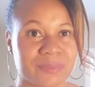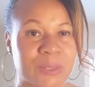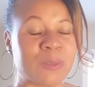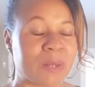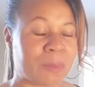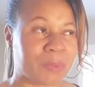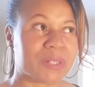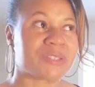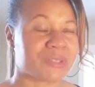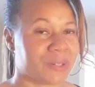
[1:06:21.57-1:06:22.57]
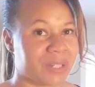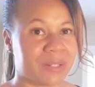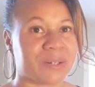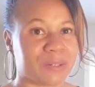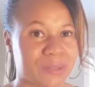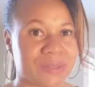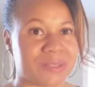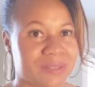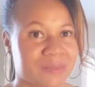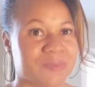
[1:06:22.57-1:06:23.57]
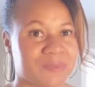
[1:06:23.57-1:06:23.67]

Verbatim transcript: whom i'm pretty sure he knows